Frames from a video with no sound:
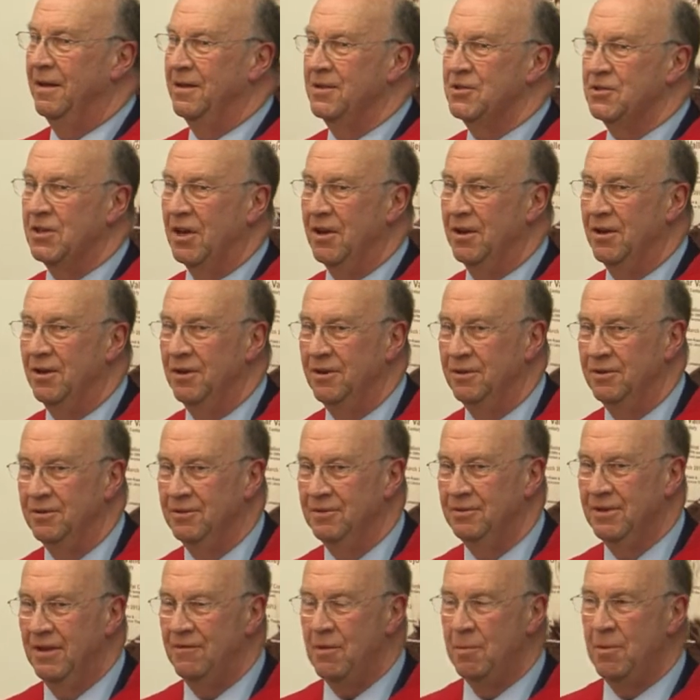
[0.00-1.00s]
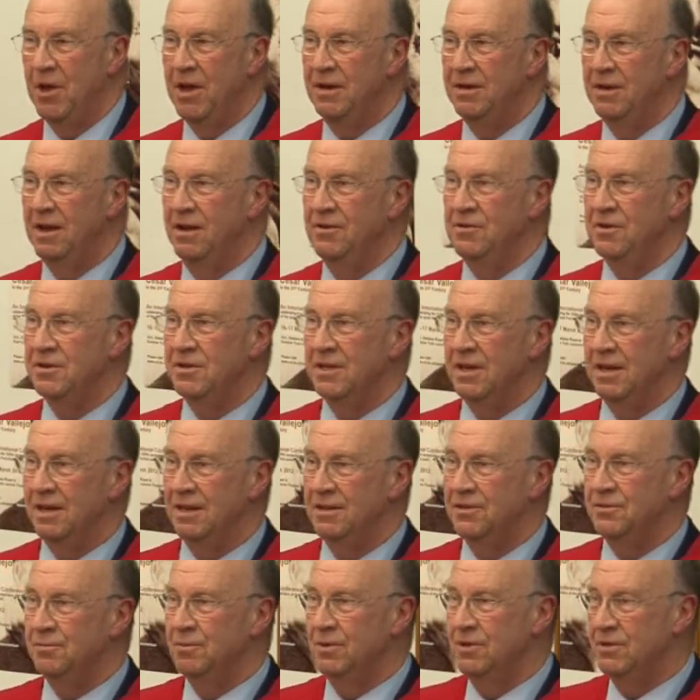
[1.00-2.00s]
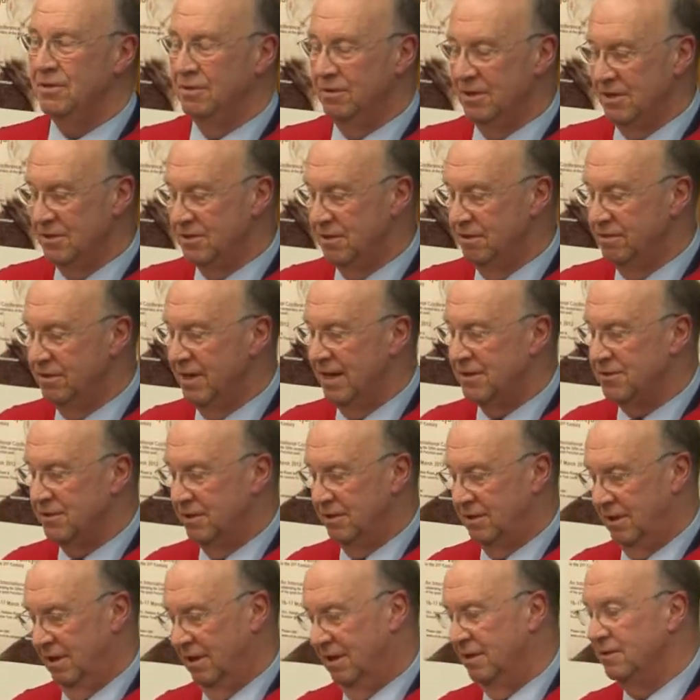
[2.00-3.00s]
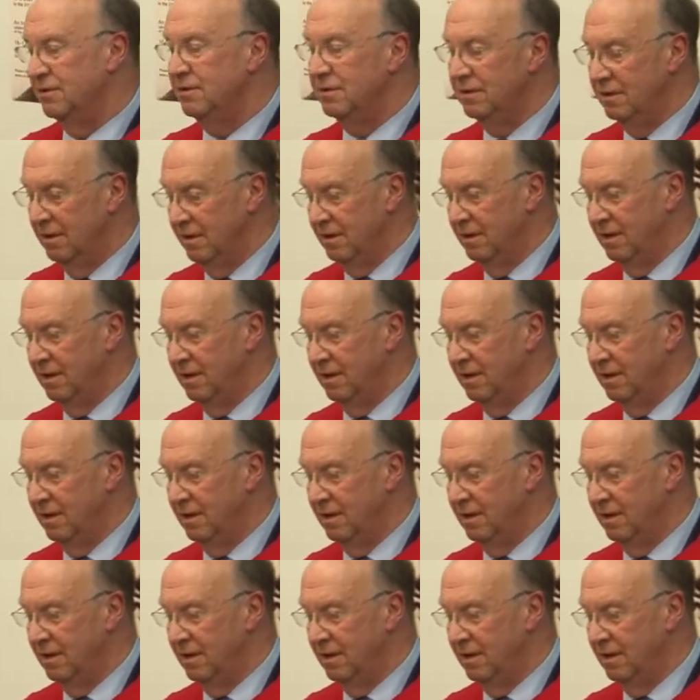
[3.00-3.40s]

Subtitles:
So never mind 100 years, we're talking 2,000 years.